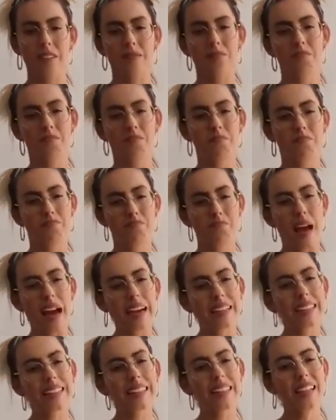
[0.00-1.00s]
of like
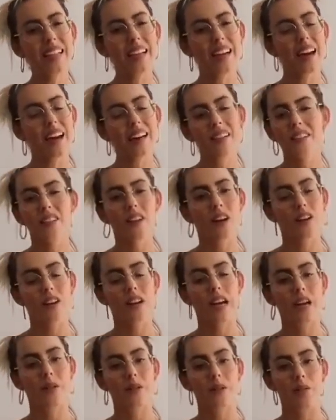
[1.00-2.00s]
baggy I don't know, I
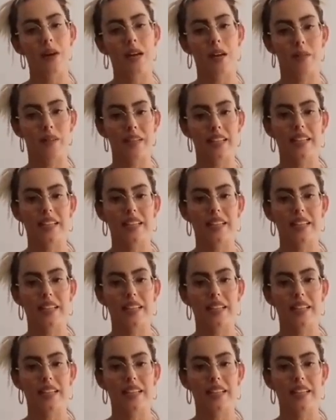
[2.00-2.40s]
don't know how to explain it,